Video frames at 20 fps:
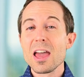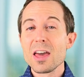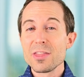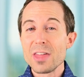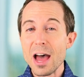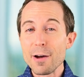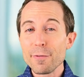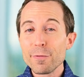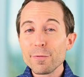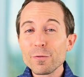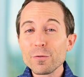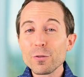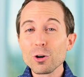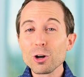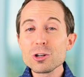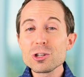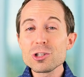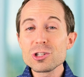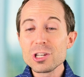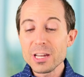that
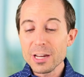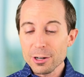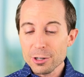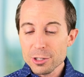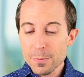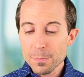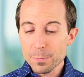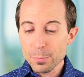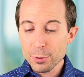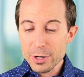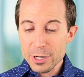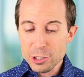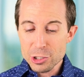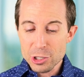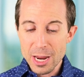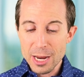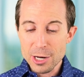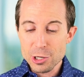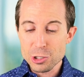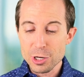first year
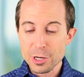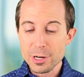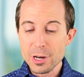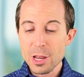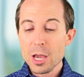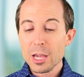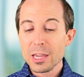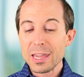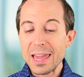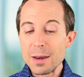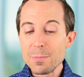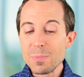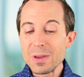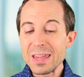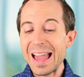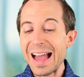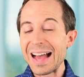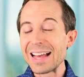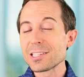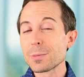depreciation can
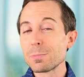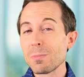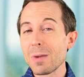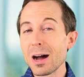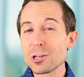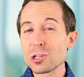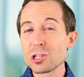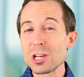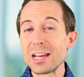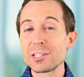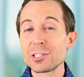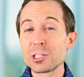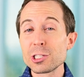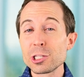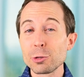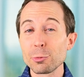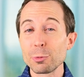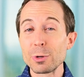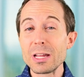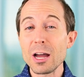be as much as
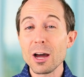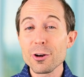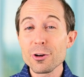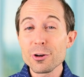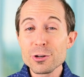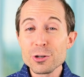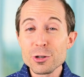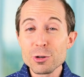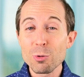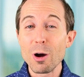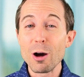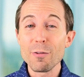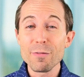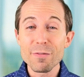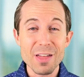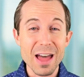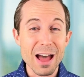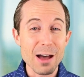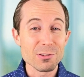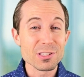
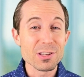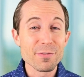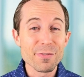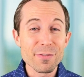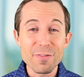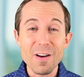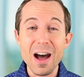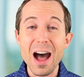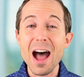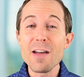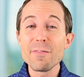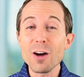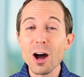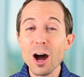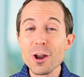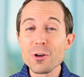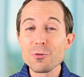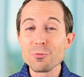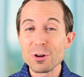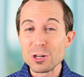
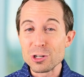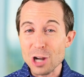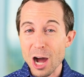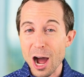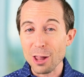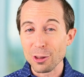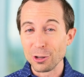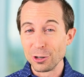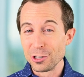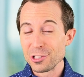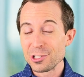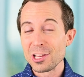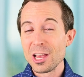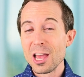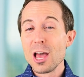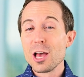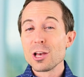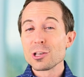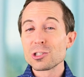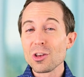
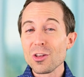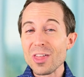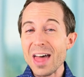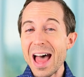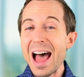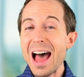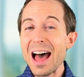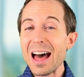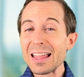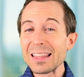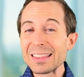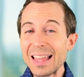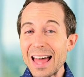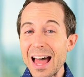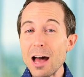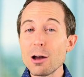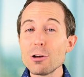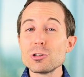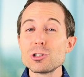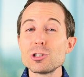$312,500. So that
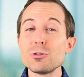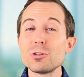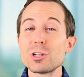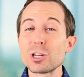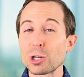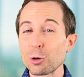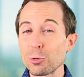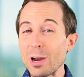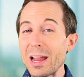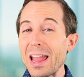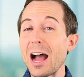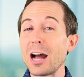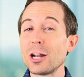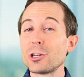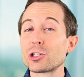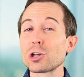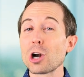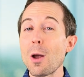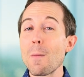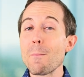allows you to create a
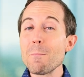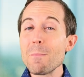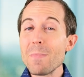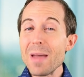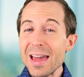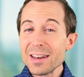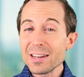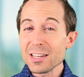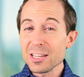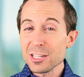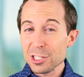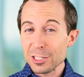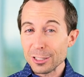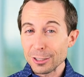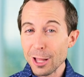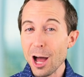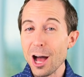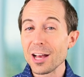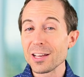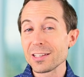tremendous
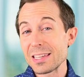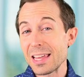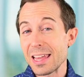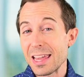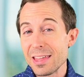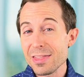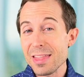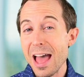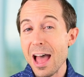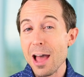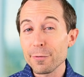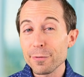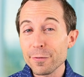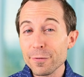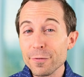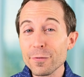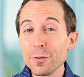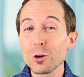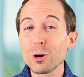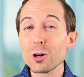loss in that
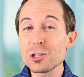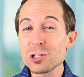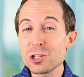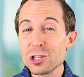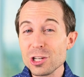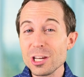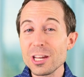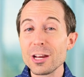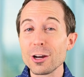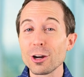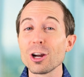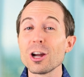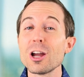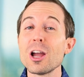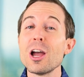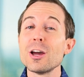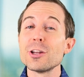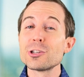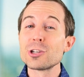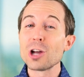first year
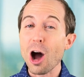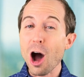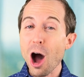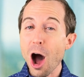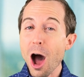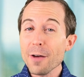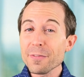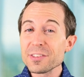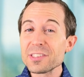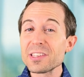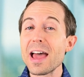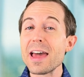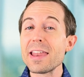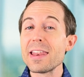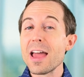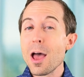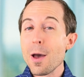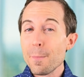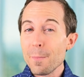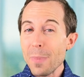to
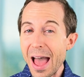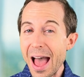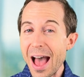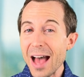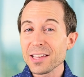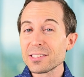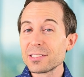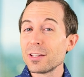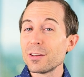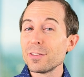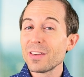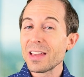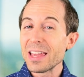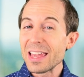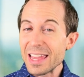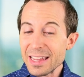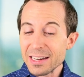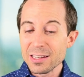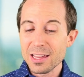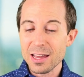offset passive
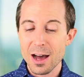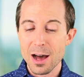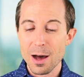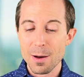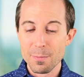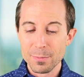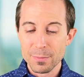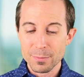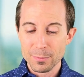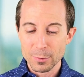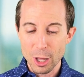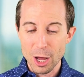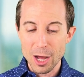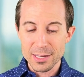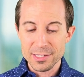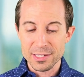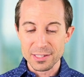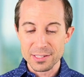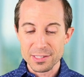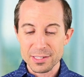income
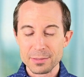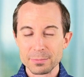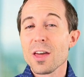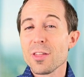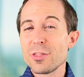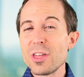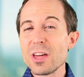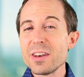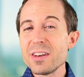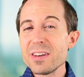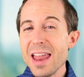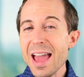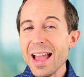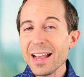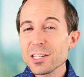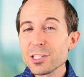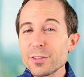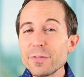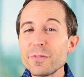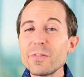losses. The
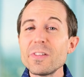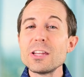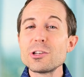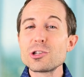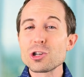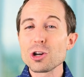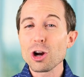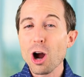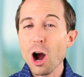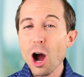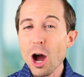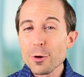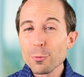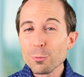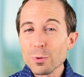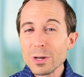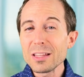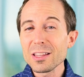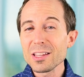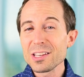next feature
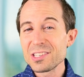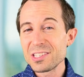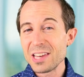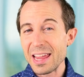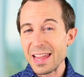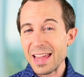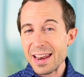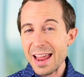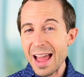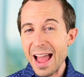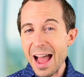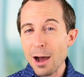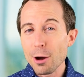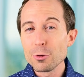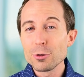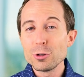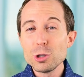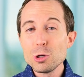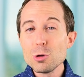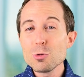on real estate and
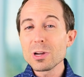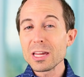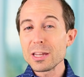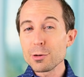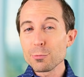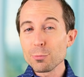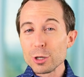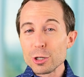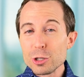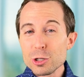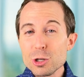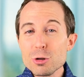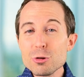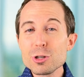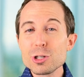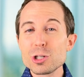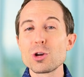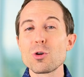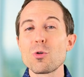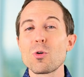how you can
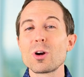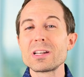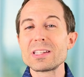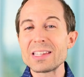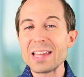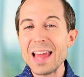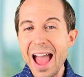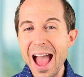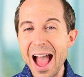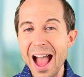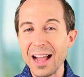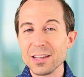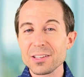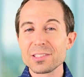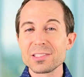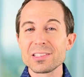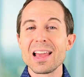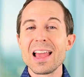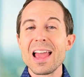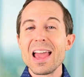reduce your
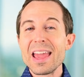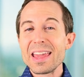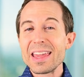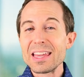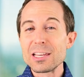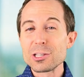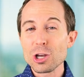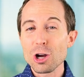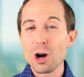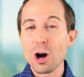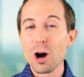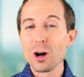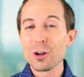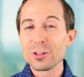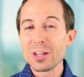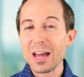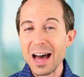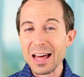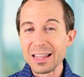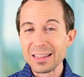tax is
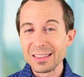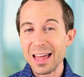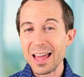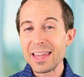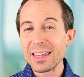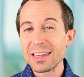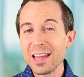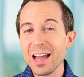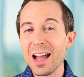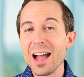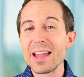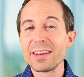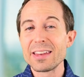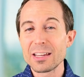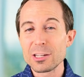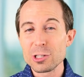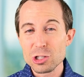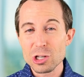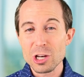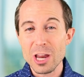called a like kind
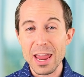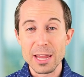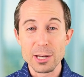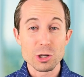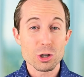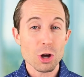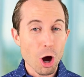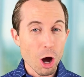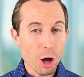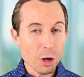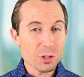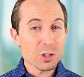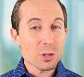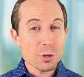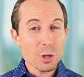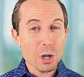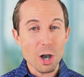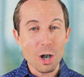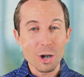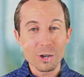exchange,
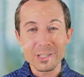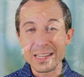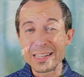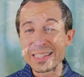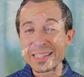also called a